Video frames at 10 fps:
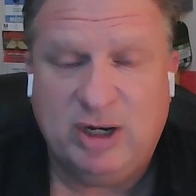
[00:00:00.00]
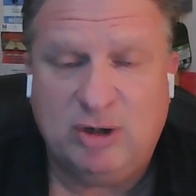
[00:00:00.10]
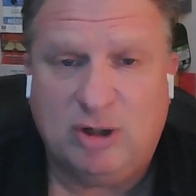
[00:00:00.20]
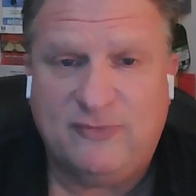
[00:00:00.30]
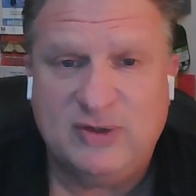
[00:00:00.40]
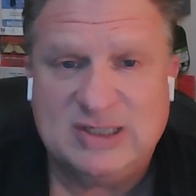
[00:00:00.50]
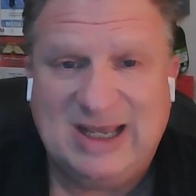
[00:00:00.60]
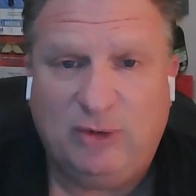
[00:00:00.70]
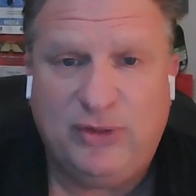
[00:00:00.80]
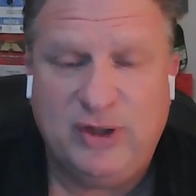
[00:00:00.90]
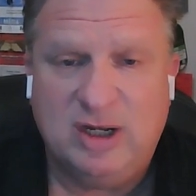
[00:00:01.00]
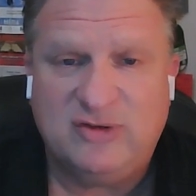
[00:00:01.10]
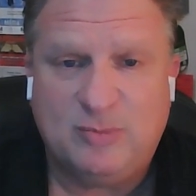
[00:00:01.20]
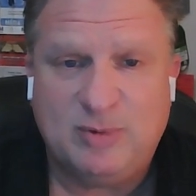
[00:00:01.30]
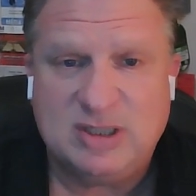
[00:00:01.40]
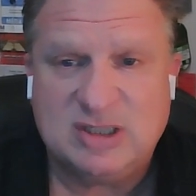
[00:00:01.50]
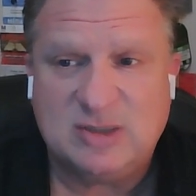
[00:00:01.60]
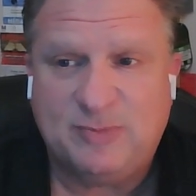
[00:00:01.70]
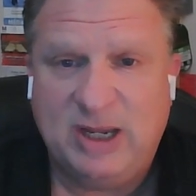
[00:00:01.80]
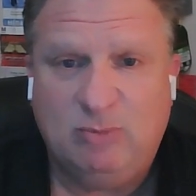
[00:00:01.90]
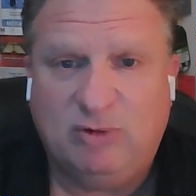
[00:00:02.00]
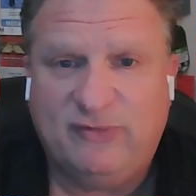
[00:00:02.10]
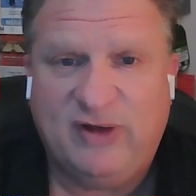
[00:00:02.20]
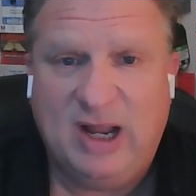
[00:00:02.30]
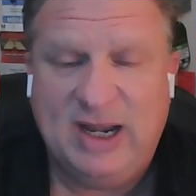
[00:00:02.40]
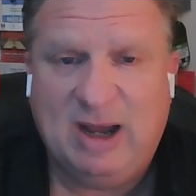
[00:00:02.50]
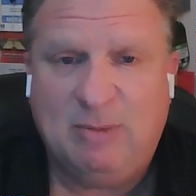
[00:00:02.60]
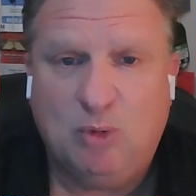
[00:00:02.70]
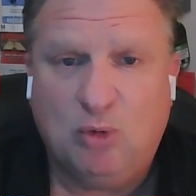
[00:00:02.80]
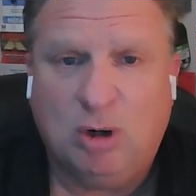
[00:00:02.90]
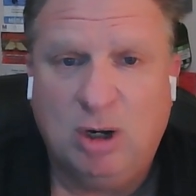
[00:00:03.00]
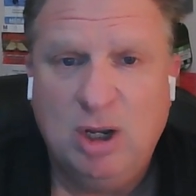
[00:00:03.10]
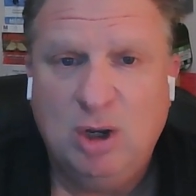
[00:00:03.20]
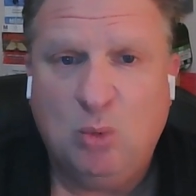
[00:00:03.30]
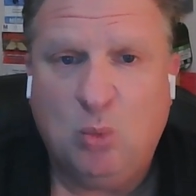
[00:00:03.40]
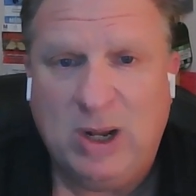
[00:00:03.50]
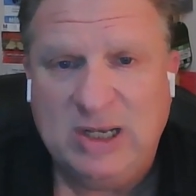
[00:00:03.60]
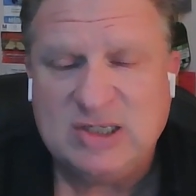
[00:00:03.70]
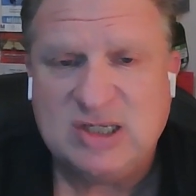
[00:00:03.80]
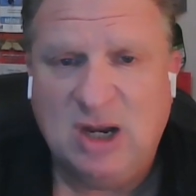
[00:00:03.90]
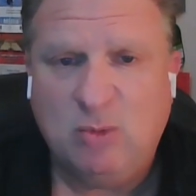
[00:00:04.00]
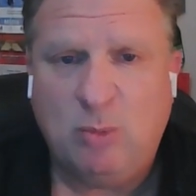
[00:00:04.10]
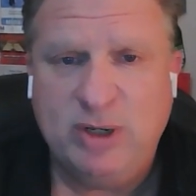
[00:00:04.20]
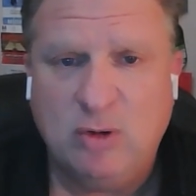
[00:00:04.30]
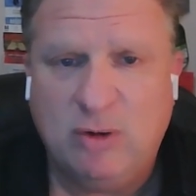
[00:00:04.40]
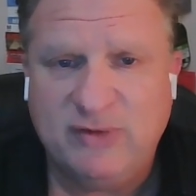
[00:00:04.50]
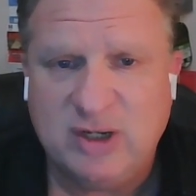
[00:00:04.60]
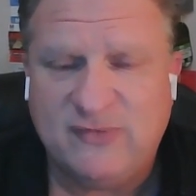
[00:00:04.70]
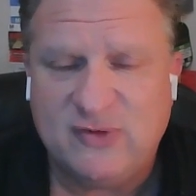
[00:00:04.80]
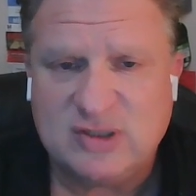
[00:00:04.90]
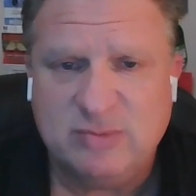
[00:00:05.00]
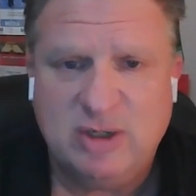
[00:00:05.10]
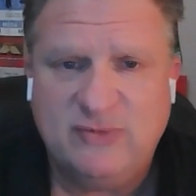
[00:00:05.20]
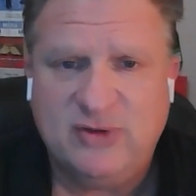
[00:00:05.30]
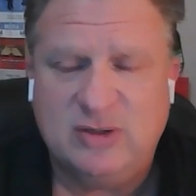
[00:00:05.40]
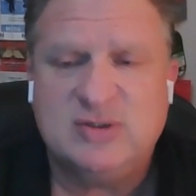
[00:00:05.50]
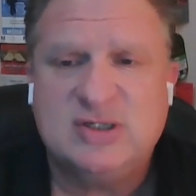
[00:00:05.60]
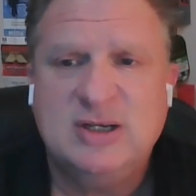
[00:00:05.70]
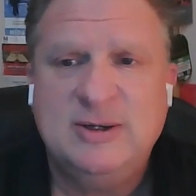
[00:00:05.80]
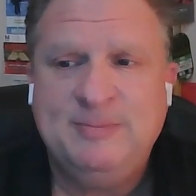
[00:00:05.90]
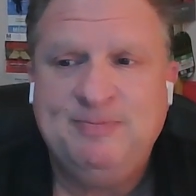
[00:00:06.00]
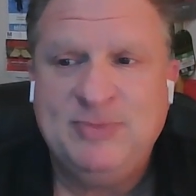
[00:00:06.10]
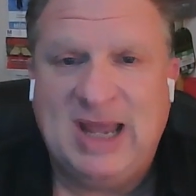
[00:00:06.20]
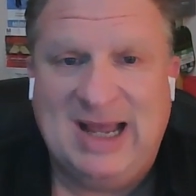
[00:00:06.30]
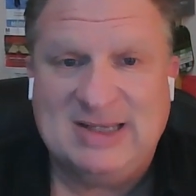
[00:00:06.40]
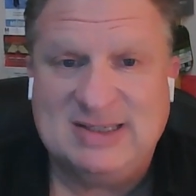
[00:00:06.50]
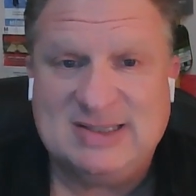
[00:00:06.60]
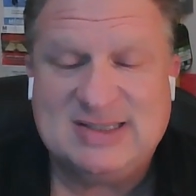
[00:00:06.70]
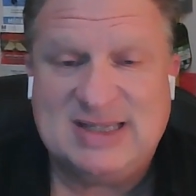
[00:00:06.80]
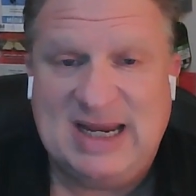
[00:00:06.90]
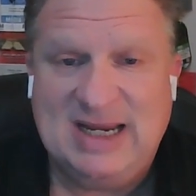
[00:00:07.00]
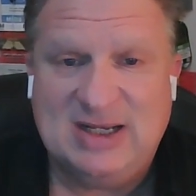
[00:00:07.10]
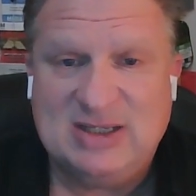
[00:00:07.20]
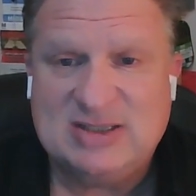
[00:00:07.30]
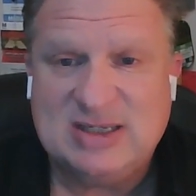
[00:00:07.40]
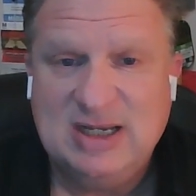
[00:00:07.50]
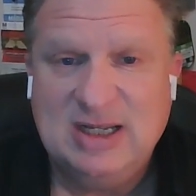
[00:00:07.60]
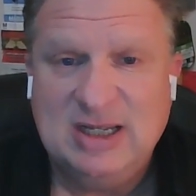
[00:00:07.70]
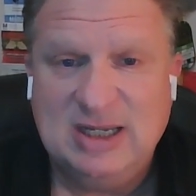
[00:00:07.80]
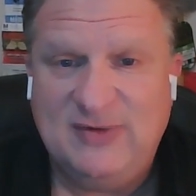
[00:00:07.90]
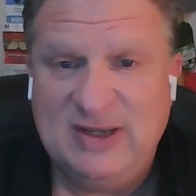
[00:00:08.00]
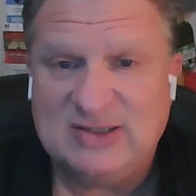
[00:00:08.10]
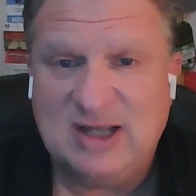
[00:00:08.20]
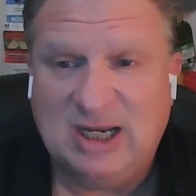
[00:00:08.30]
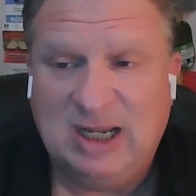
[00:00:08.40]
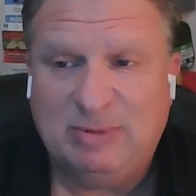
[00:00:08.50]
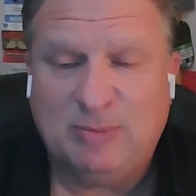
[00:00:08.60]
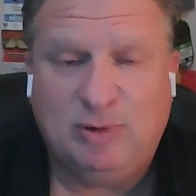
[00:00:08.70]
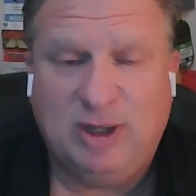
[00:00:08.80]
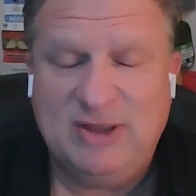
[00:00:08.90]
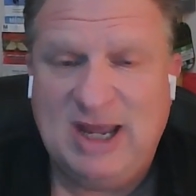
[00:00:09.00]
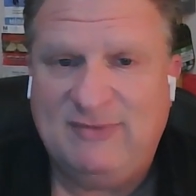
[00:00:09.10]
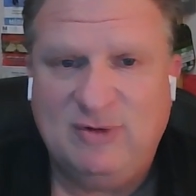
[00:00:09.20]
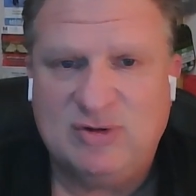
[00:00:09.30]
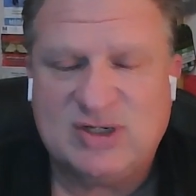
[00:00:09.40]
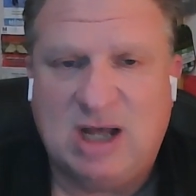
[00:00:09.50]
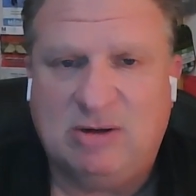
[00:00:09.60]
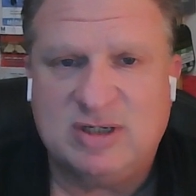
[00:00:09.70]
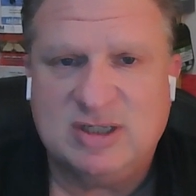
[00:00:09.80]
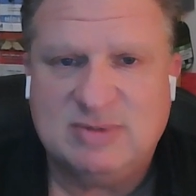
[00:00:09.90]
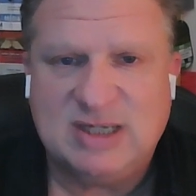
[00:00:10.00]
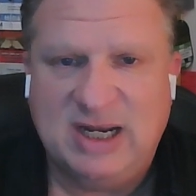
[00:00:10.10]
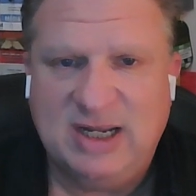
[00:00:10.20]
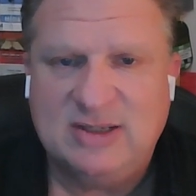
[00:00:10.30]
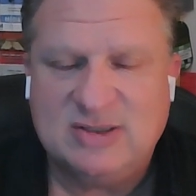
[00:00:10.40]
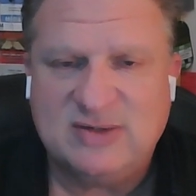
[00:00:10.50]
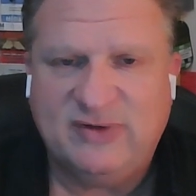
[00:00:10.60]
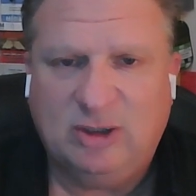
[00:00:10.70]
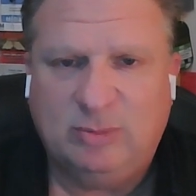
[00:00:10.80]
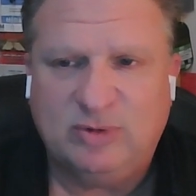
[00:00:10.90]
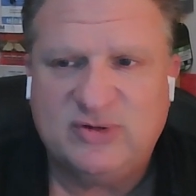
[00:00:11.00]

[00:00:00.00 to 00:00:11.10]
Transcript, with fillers: Randolph is healthy enough to participate. We'll find out more Wednesday when we go over there for some interviews. As it stands, if he's not able to play, they have no scholarship tight ends available.